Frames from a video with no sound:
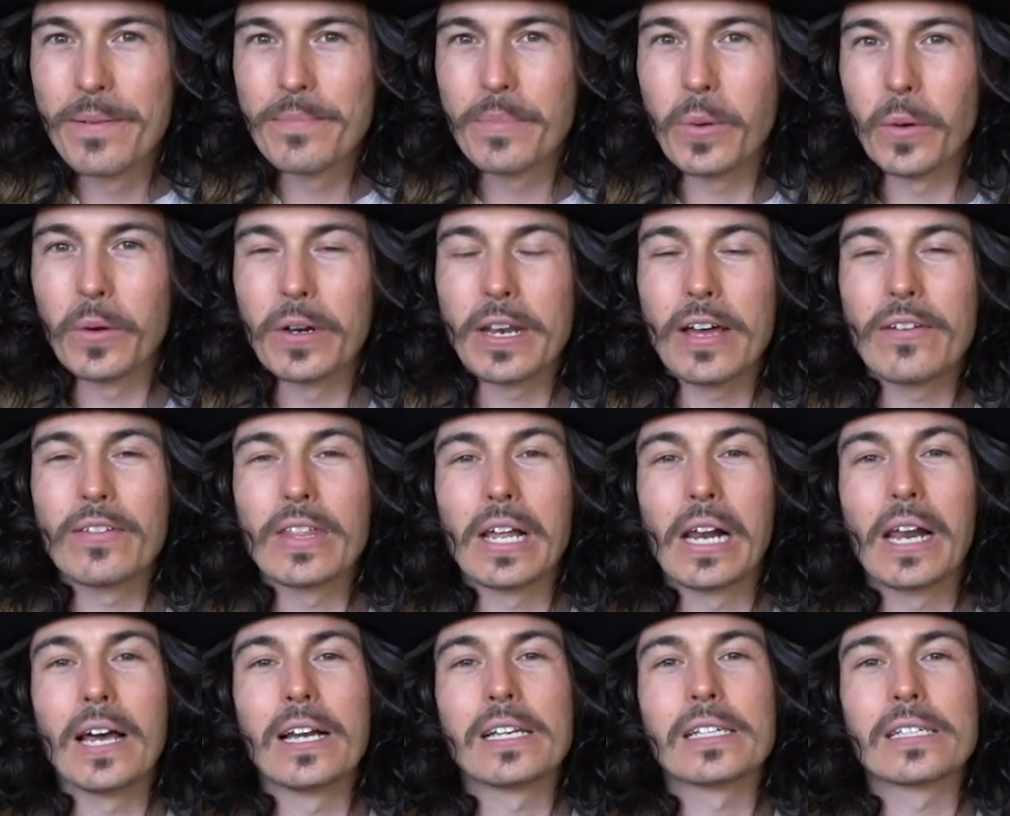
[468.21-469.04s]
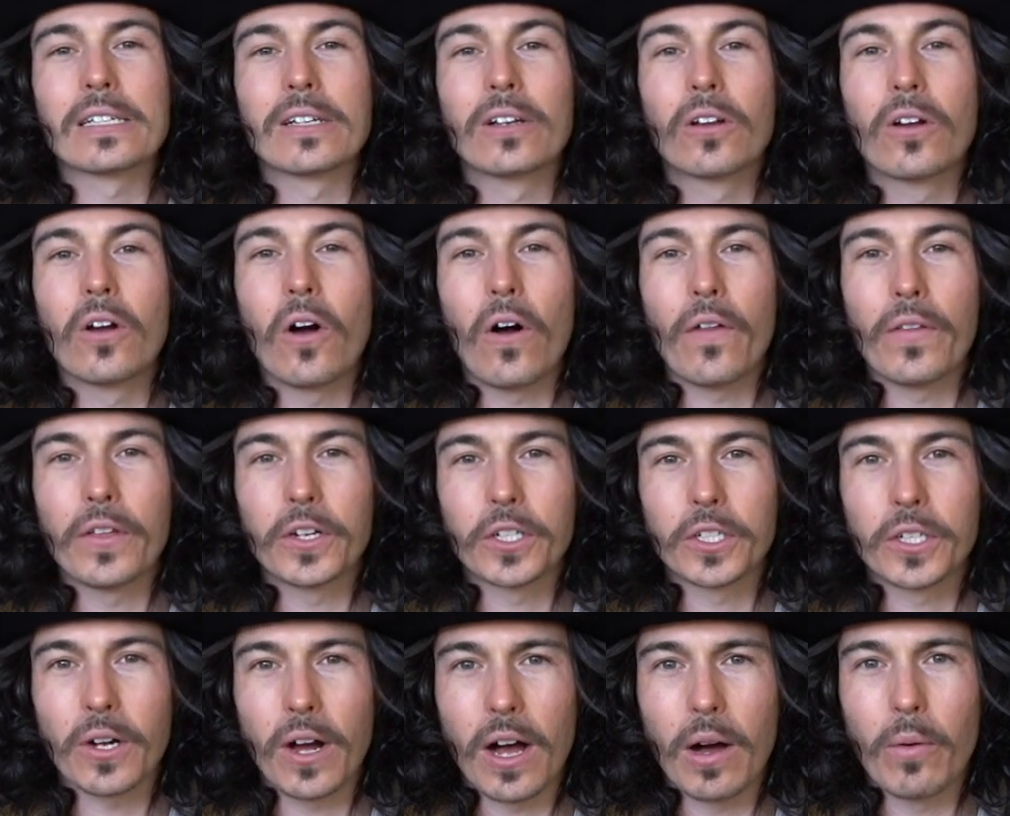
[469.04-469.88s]
But nevertheless, got the
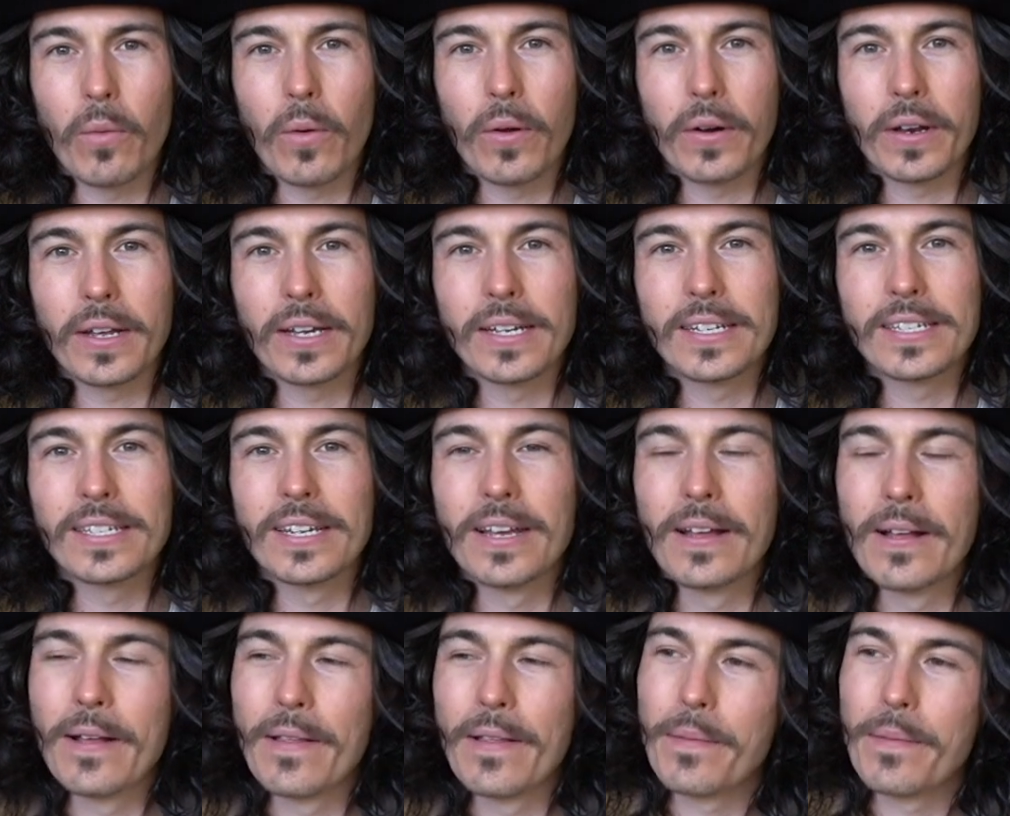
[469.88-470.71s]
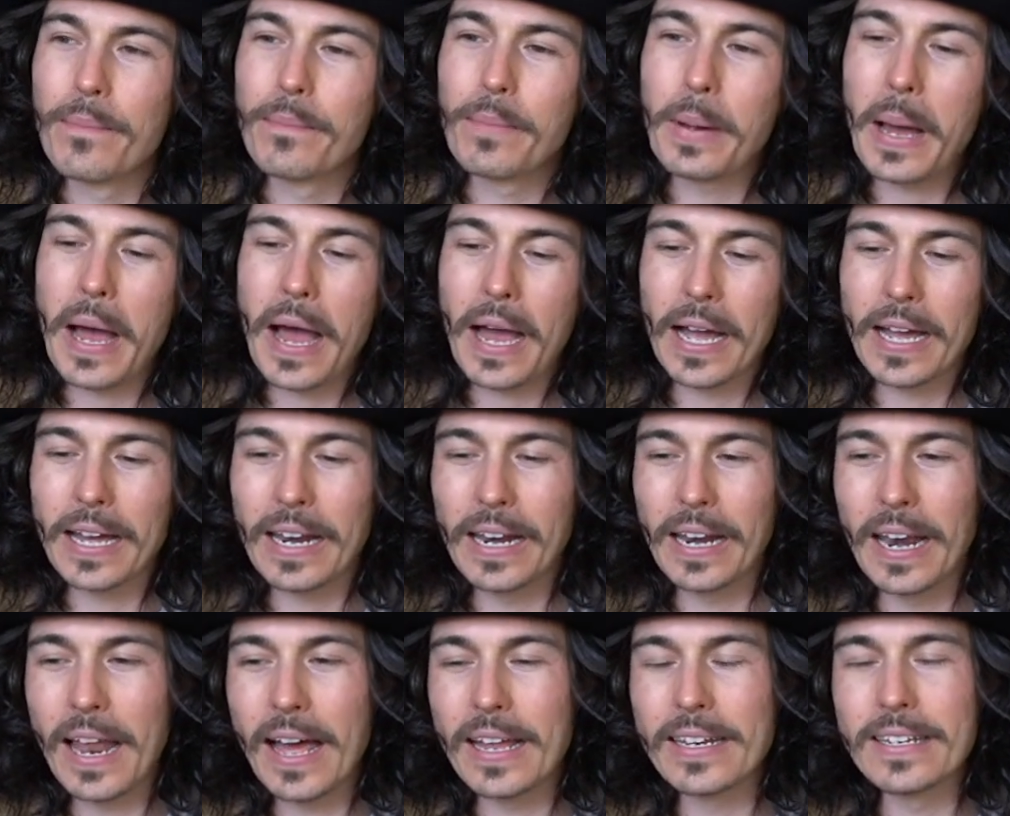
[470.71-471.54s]
shot I wanted, back,
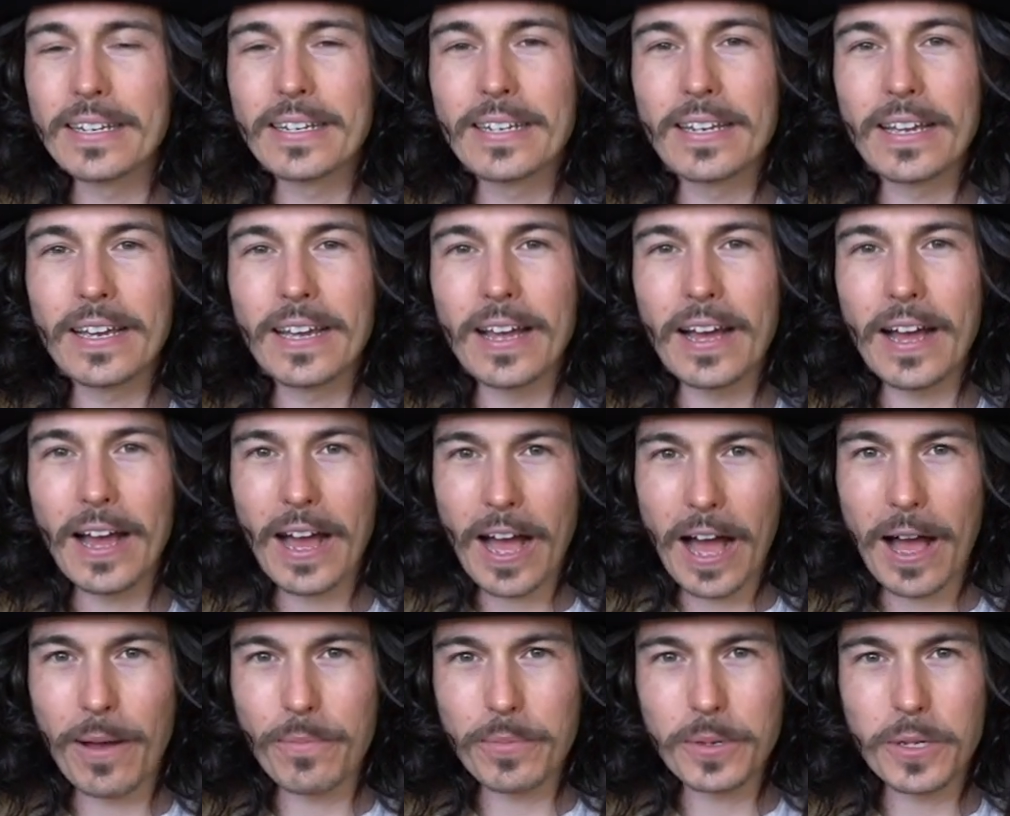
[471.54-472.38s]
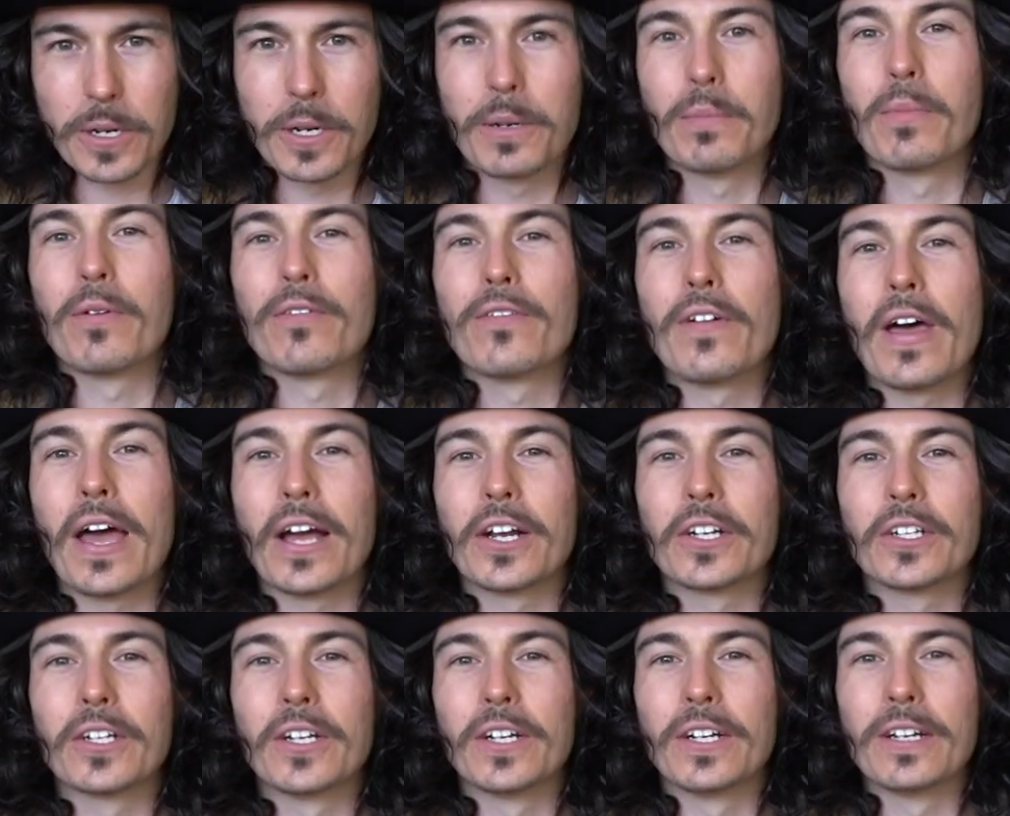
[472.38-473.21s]
landed it, absolute
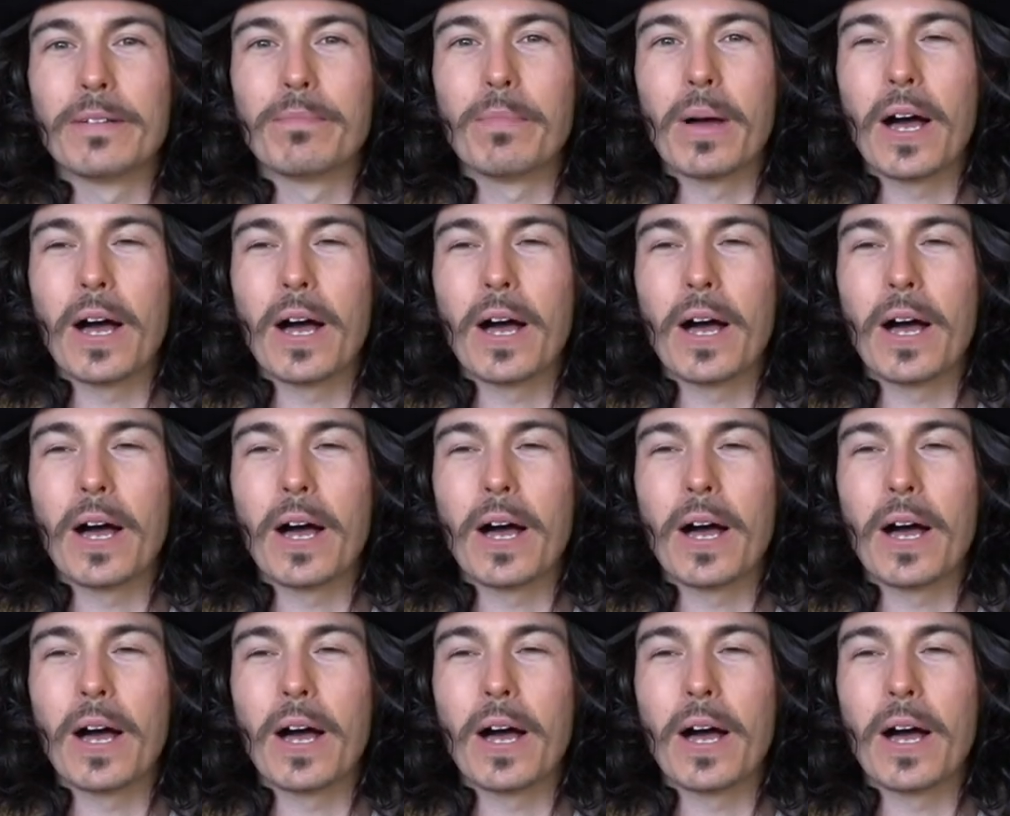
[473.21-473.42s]
perfection.